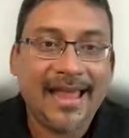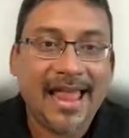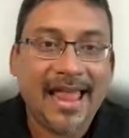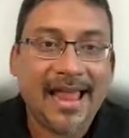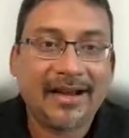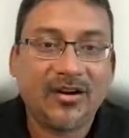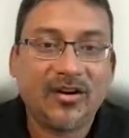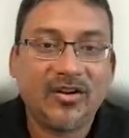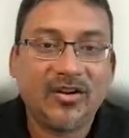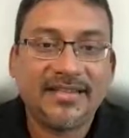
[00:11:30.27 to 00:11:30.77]

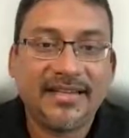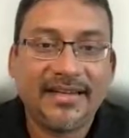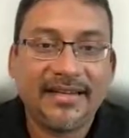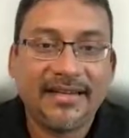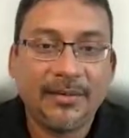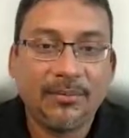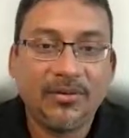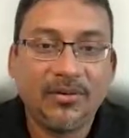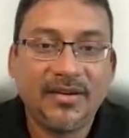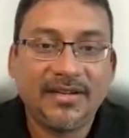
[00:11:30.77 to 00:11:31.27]
across
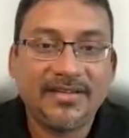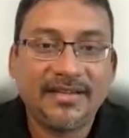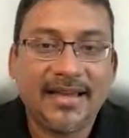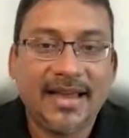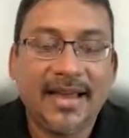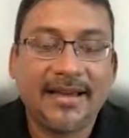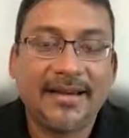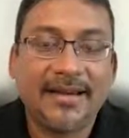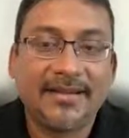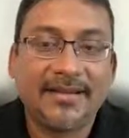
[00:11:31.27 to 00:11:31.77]
AWS
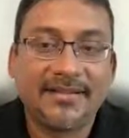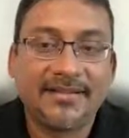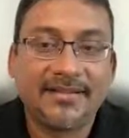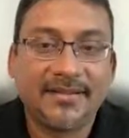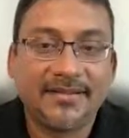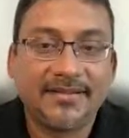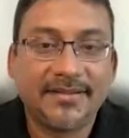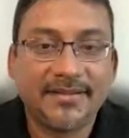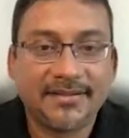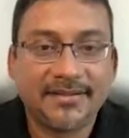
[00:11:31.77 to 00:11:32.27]
and existing
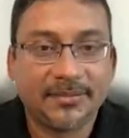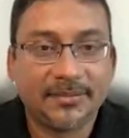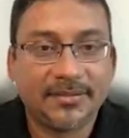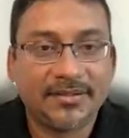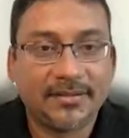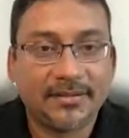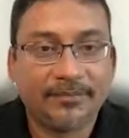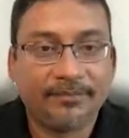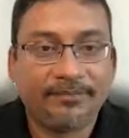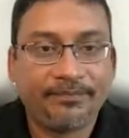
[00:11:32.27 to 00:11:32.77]
systems.